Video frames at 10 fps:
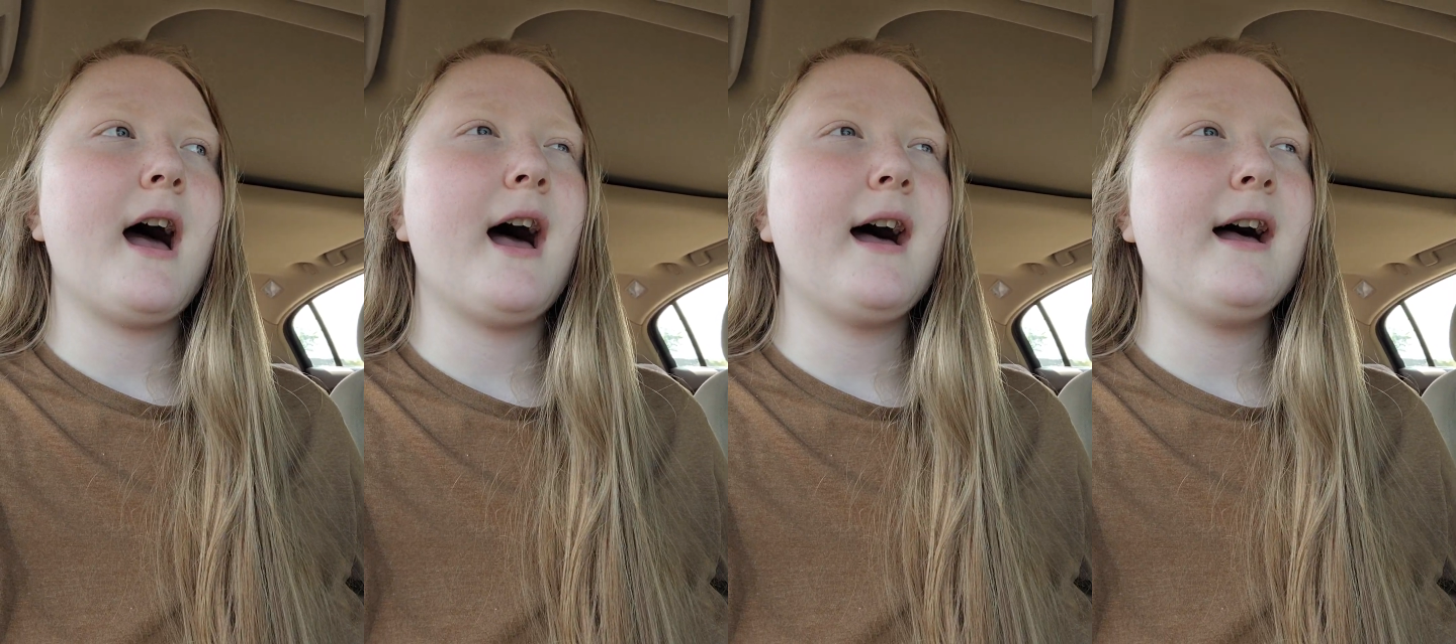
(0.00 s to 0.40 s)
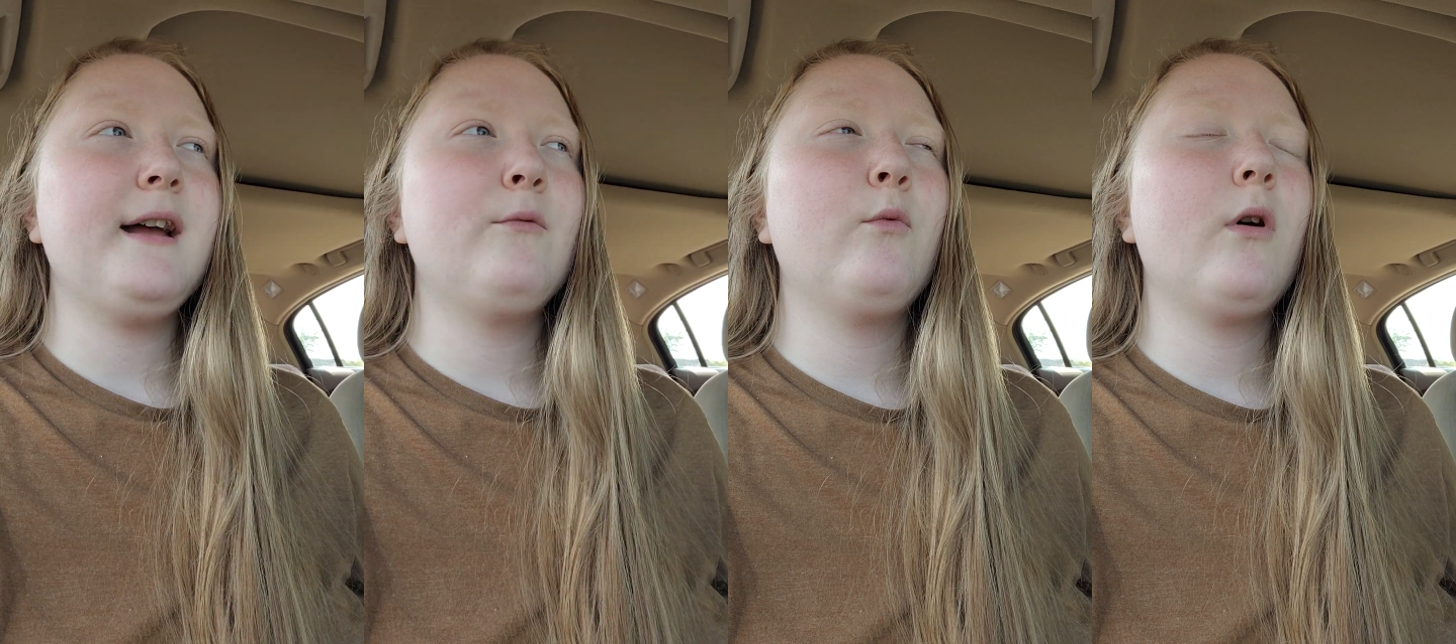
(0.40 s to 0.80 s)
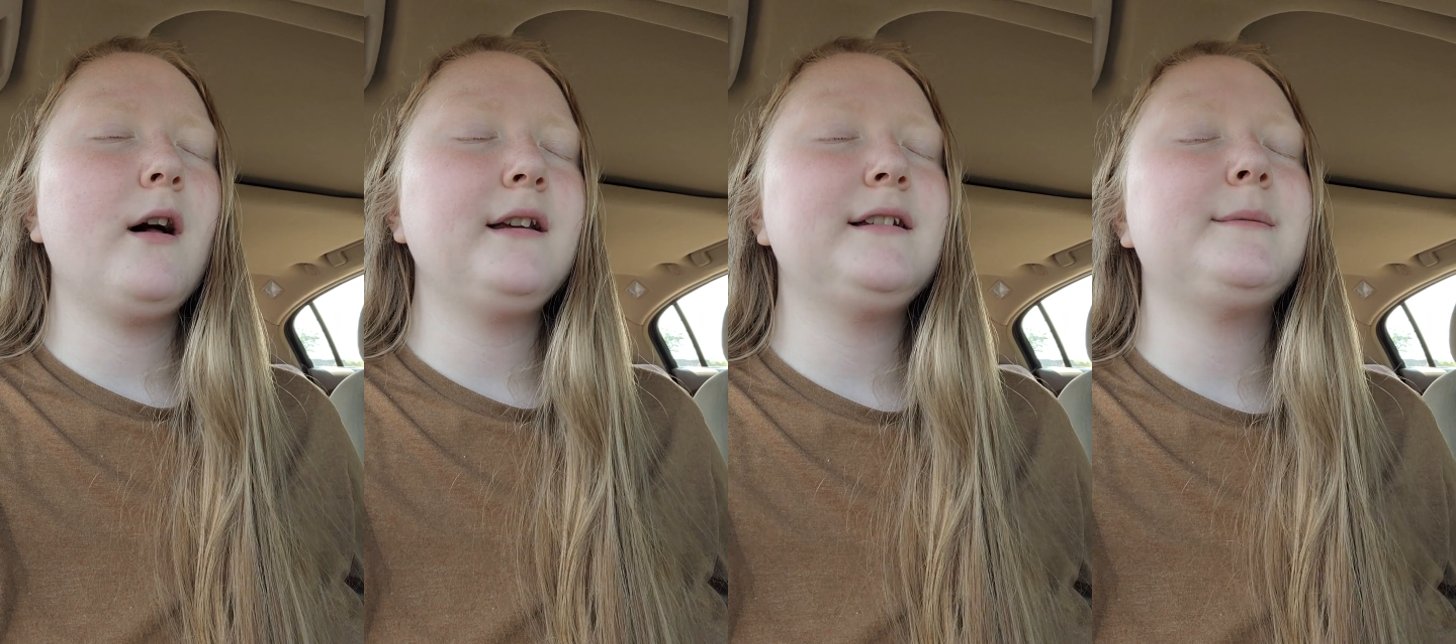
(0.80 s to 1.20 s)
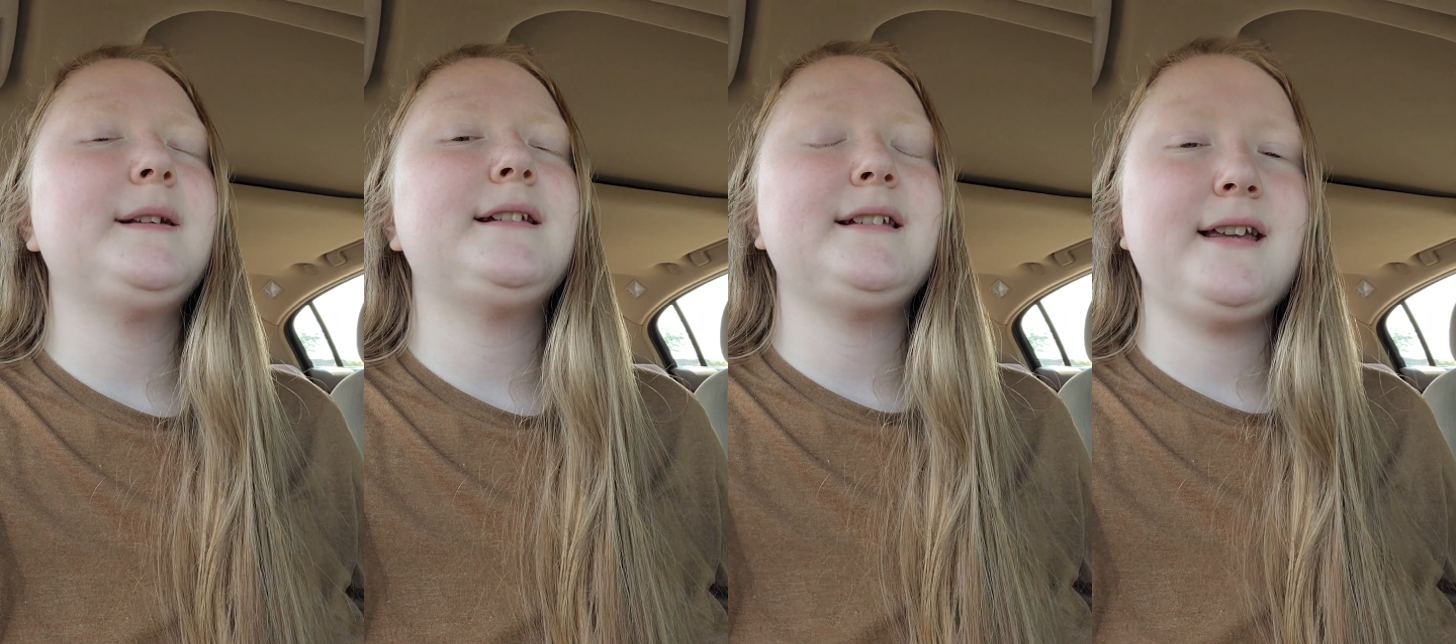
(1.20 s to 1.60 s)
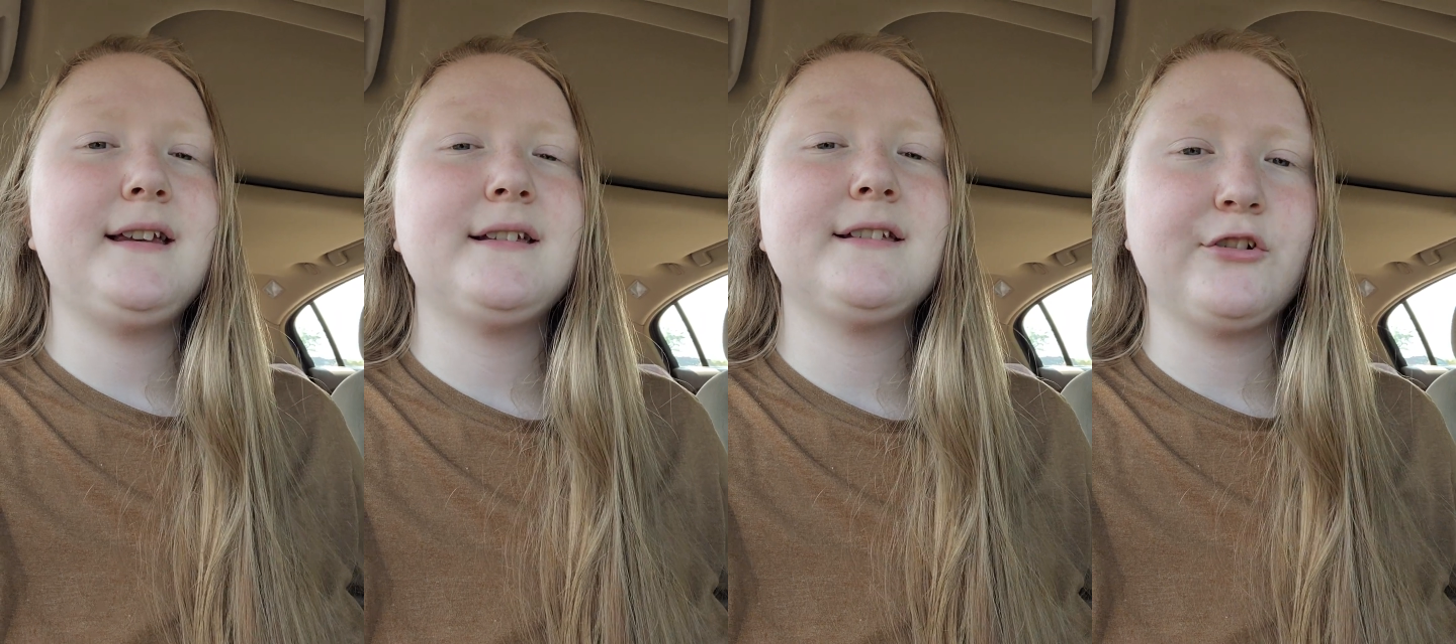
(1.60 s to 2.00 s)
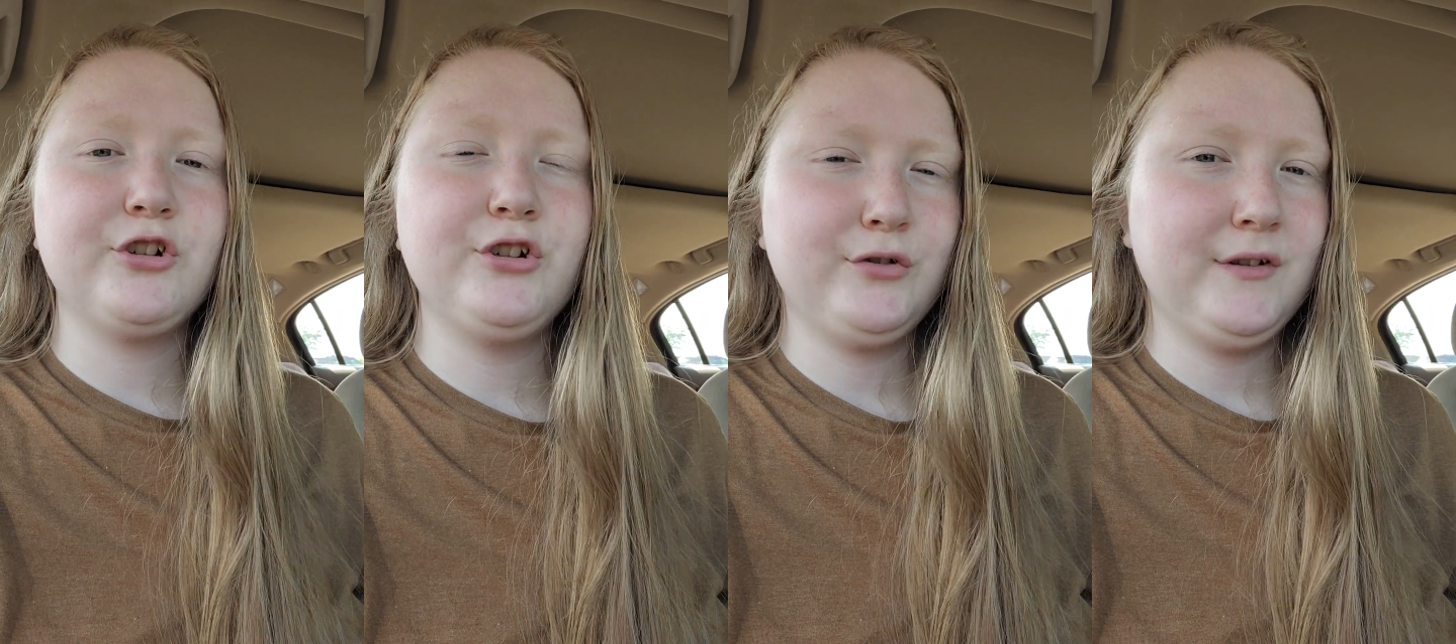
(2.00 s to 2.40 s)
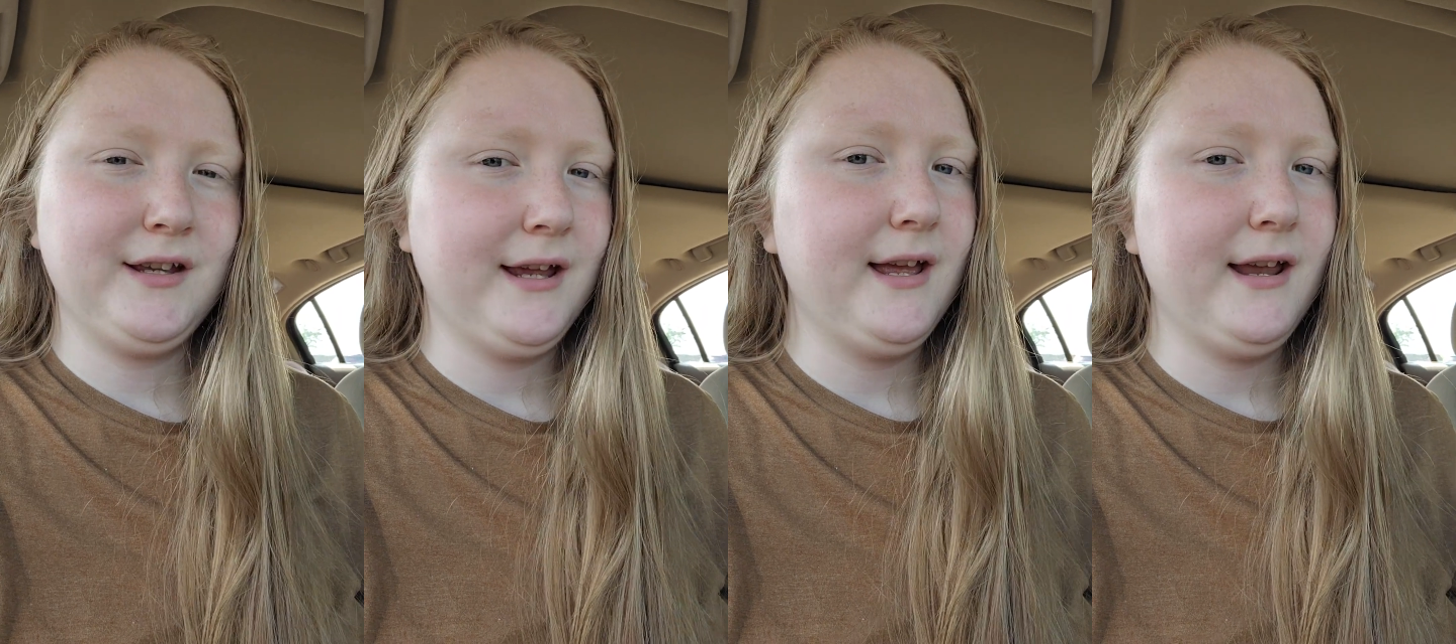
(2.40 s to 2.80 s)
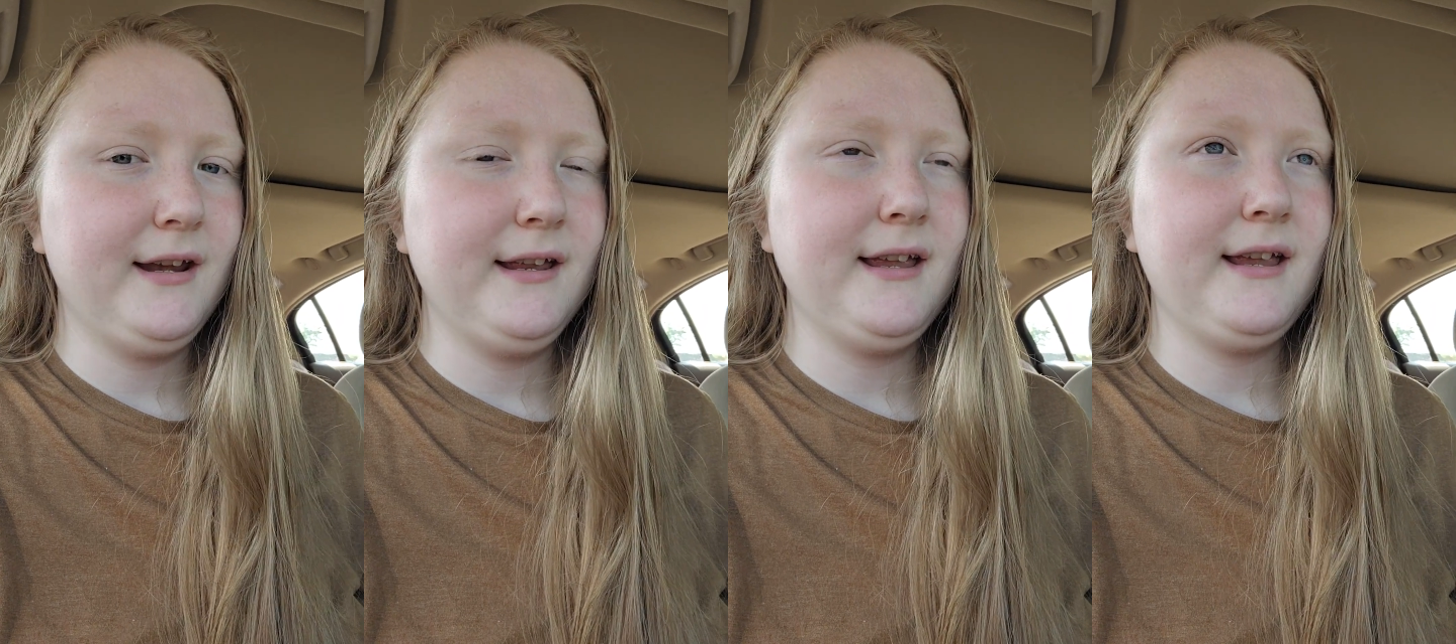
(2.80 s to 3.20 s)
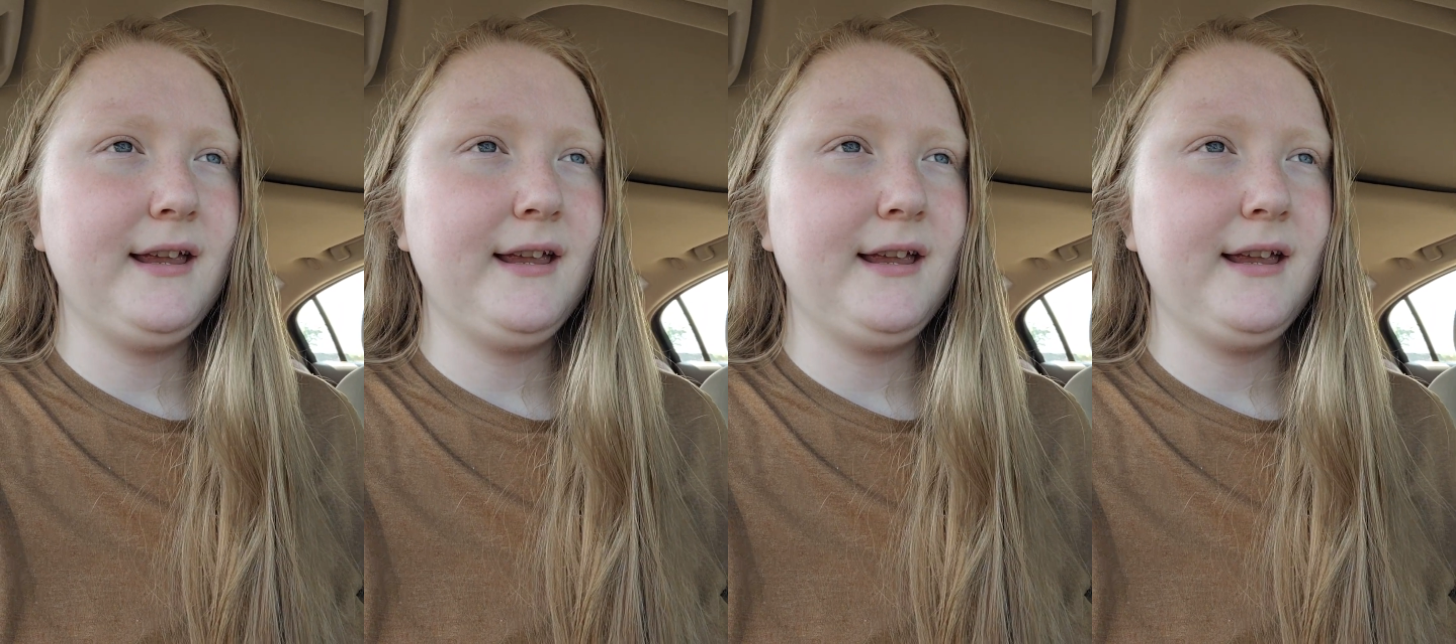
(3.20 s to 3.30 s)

I wanted to be seen as such a good kid